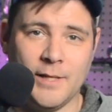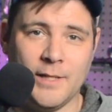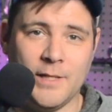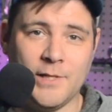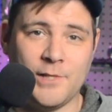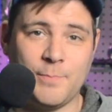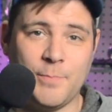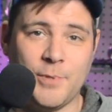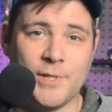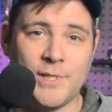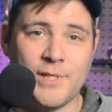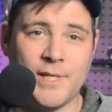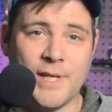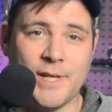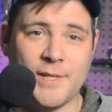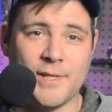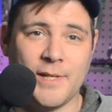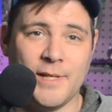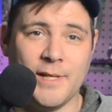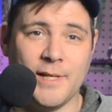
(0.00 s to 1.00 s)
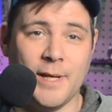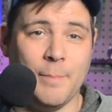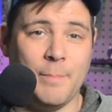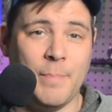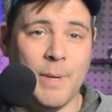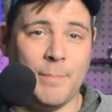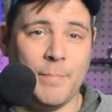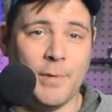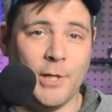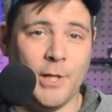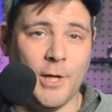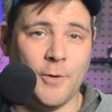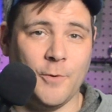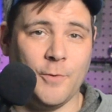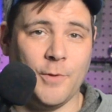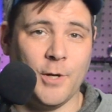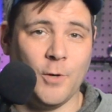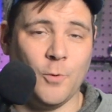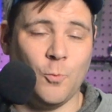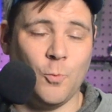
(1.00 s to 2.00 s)
This puts Tesla a bit
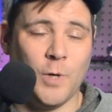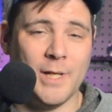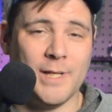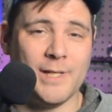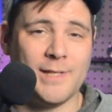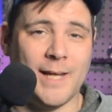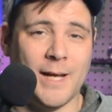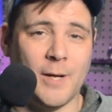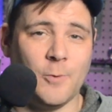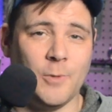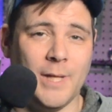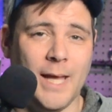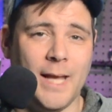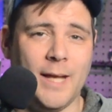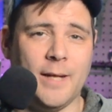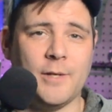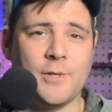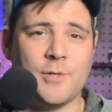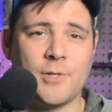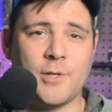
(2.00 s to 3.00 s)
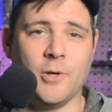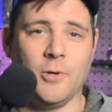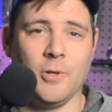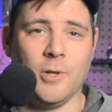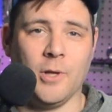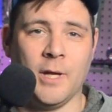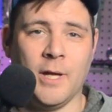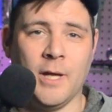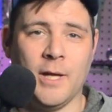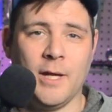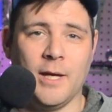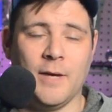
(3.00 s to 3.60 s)
below their once outlandish goal